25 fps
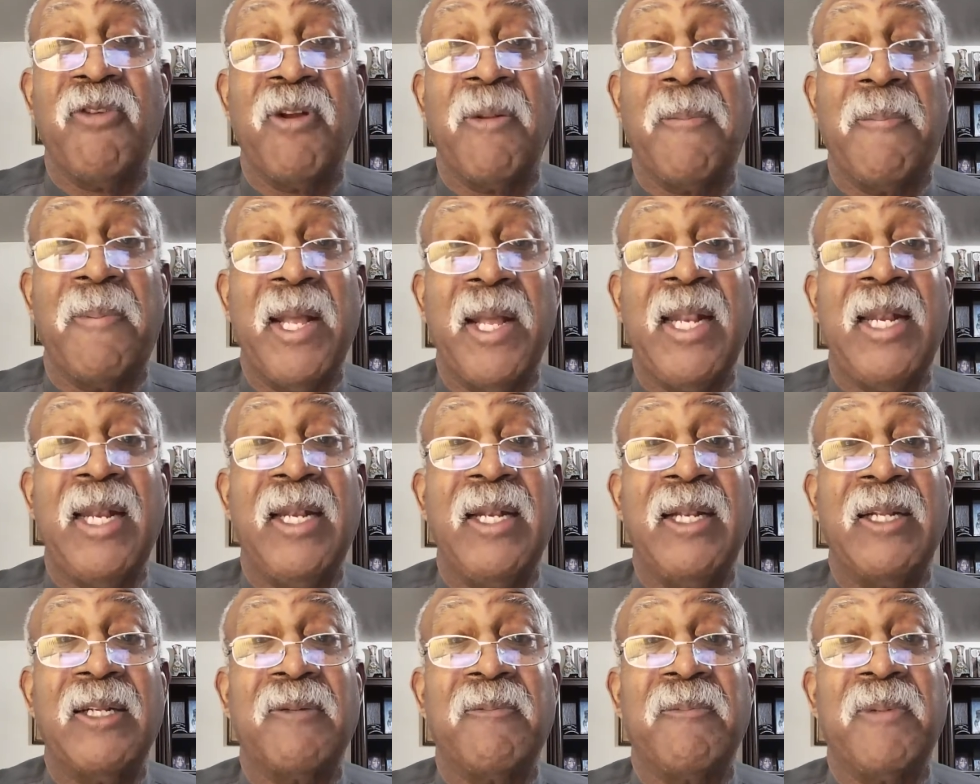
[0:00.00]

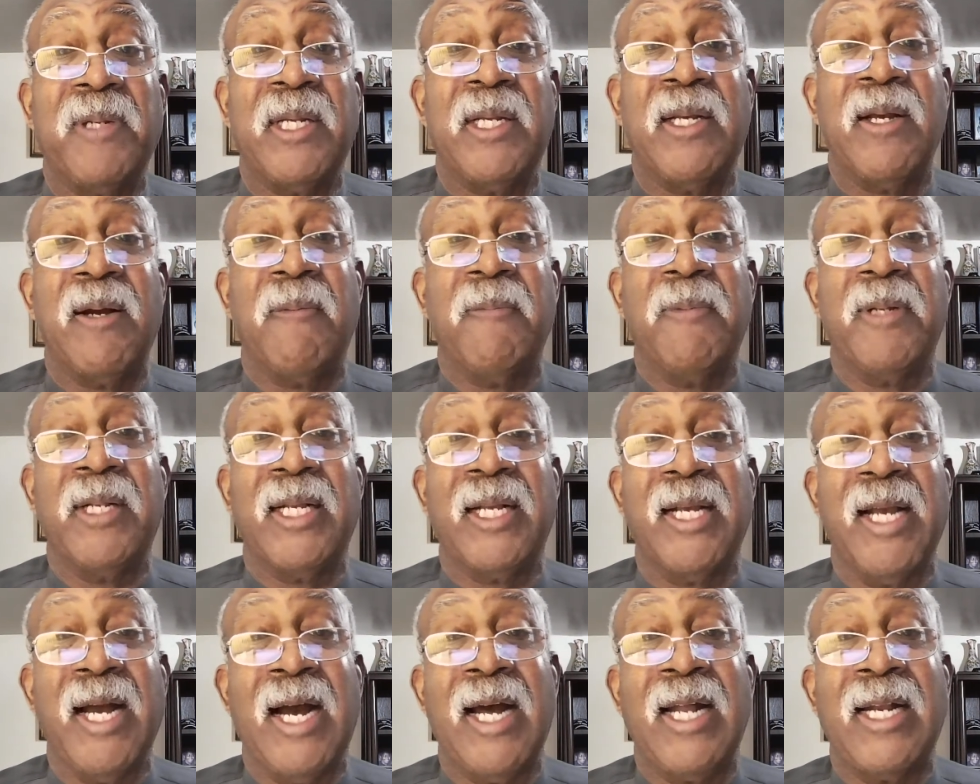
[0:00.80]
Repenting is
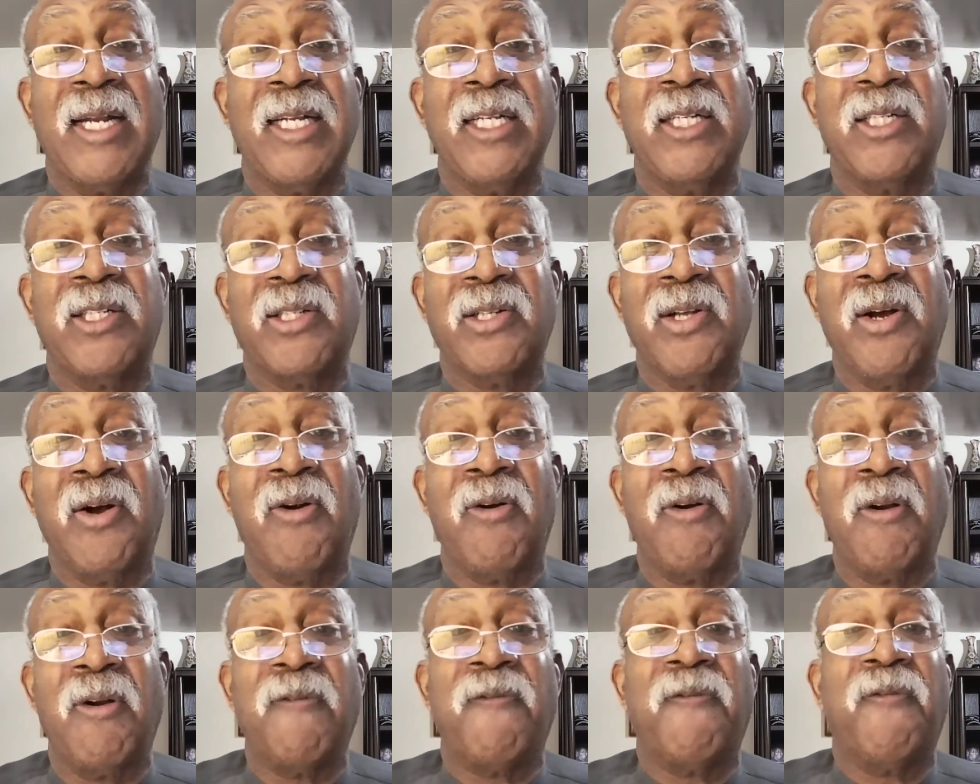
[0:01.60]
becoming godly
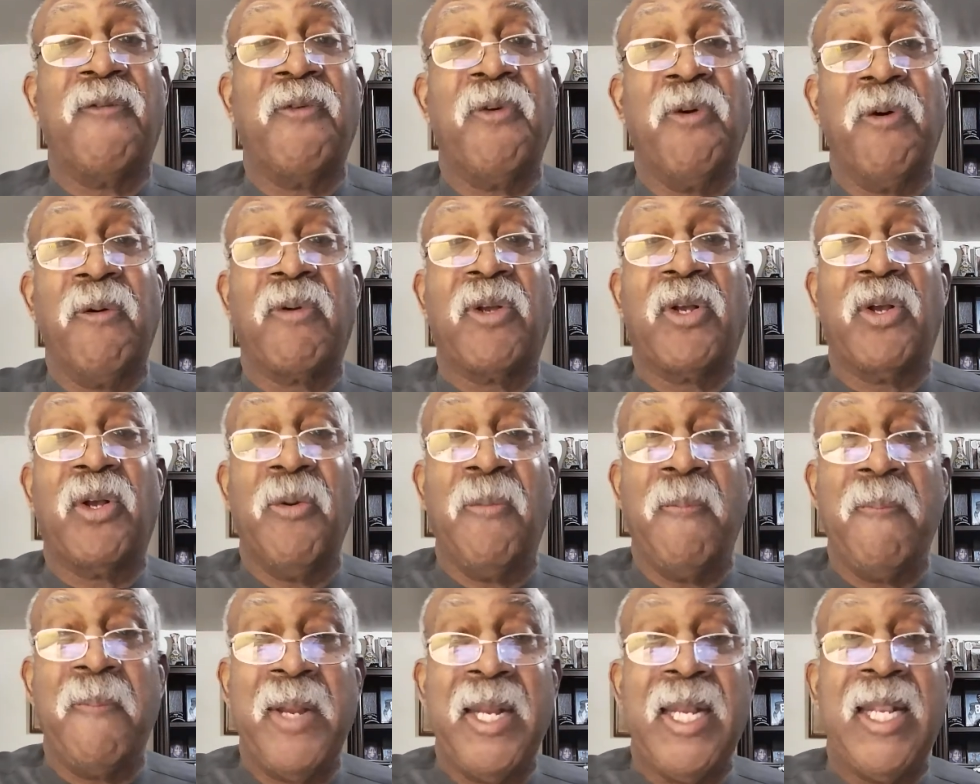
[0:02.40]
sorry for
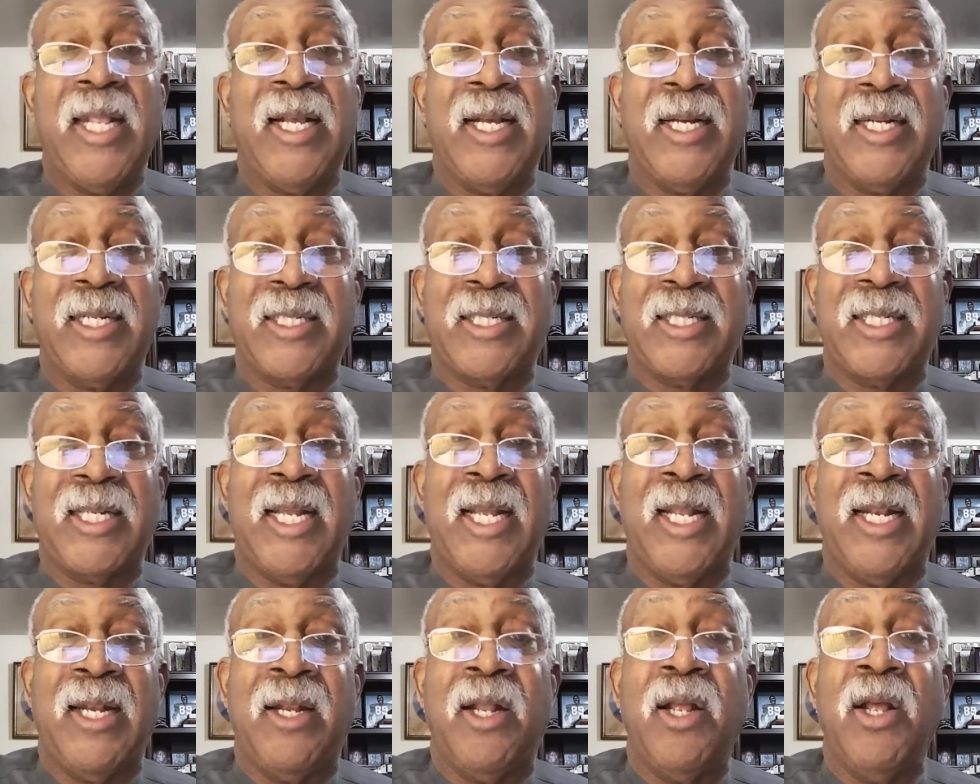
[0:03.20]
committing a
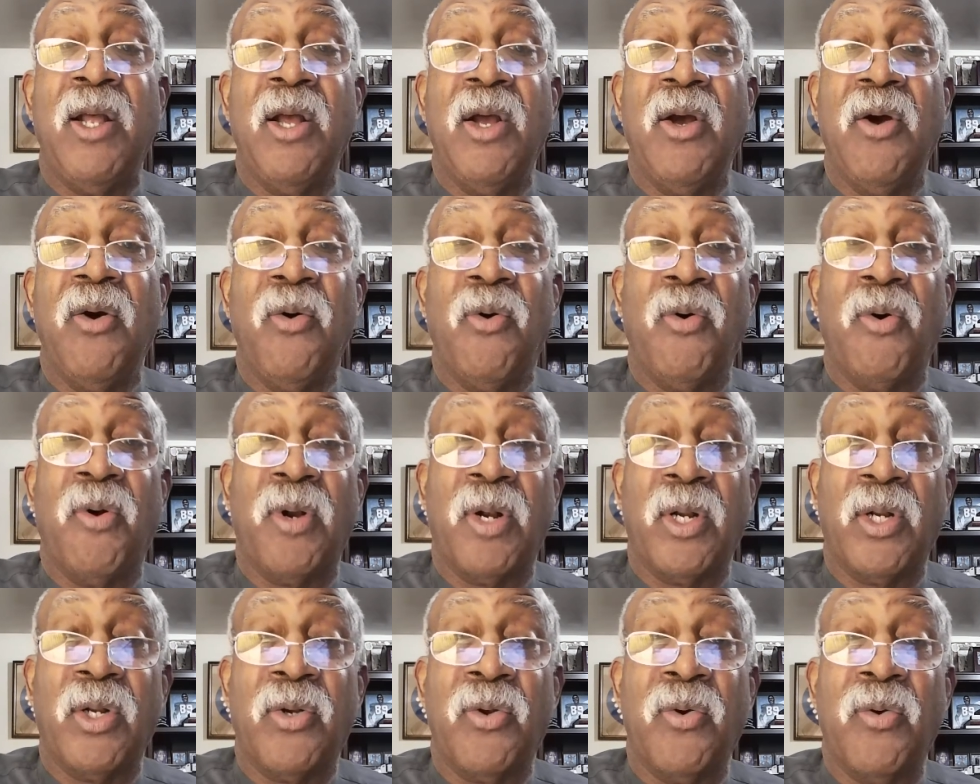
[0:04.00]
sin
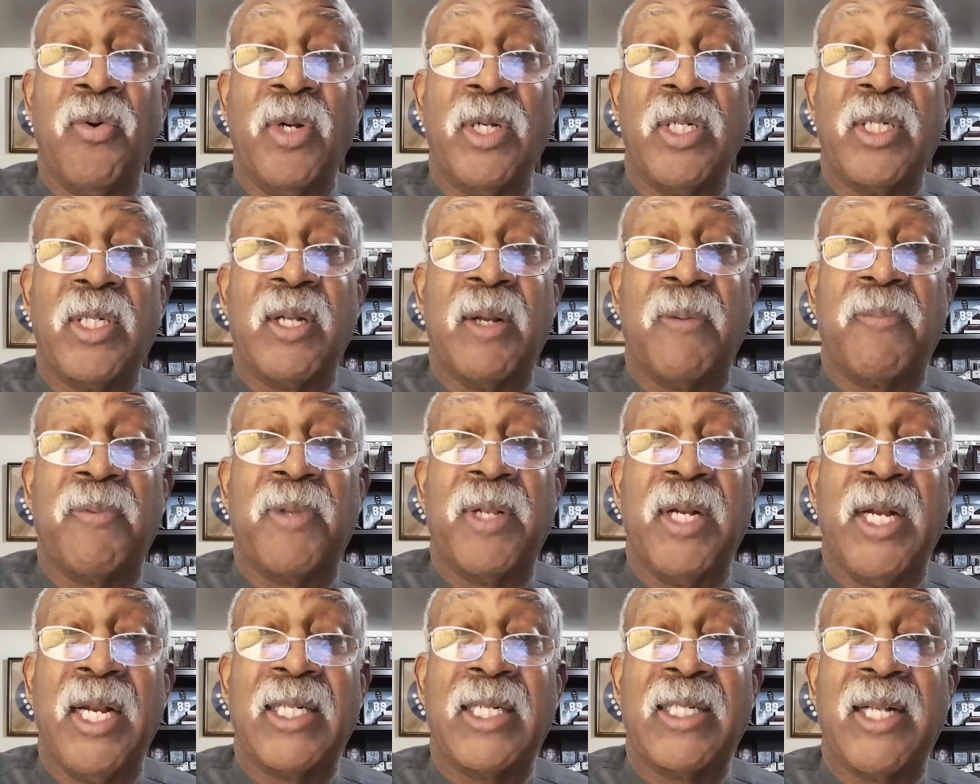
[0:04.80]
or doing
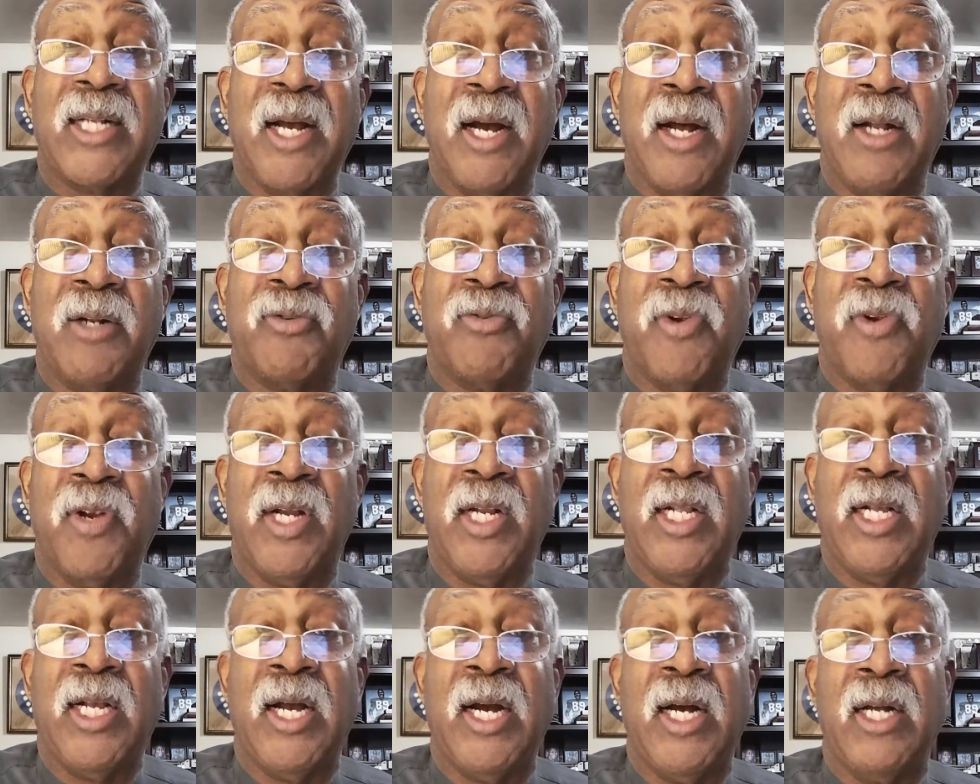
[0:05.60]
something that's
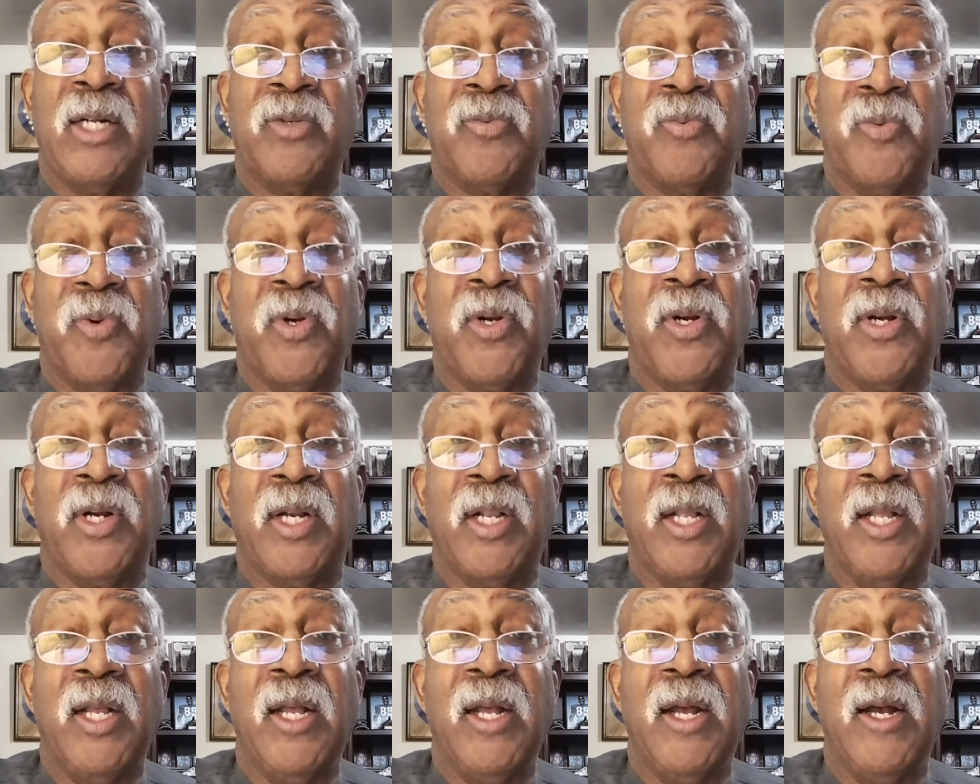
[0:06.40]
contrary to God's
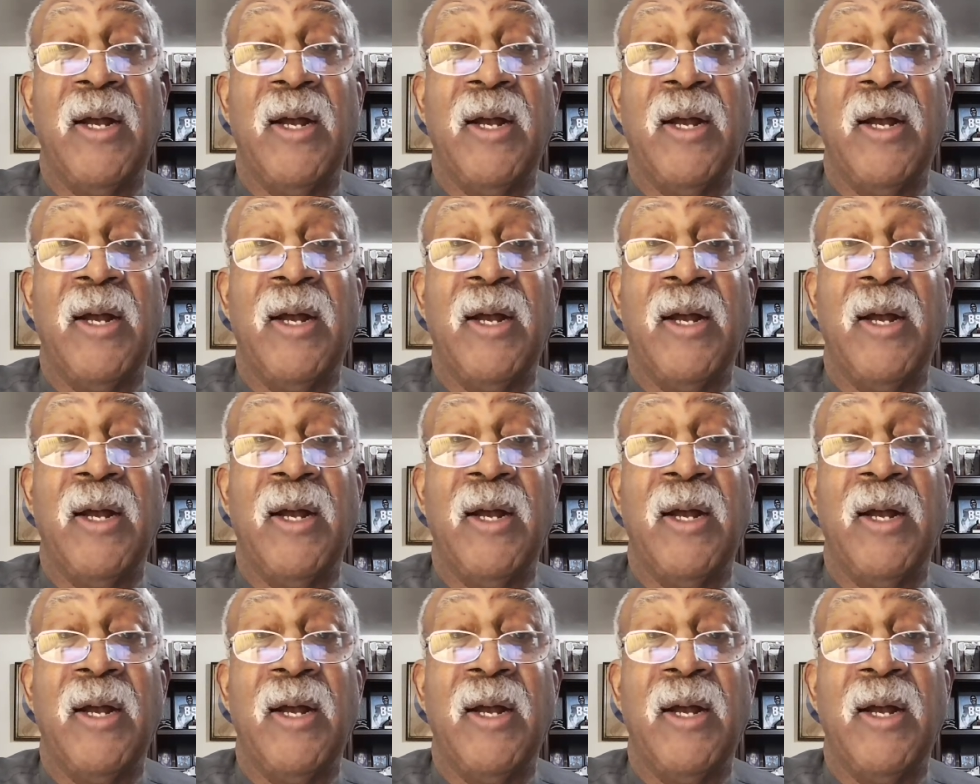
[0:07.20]
word.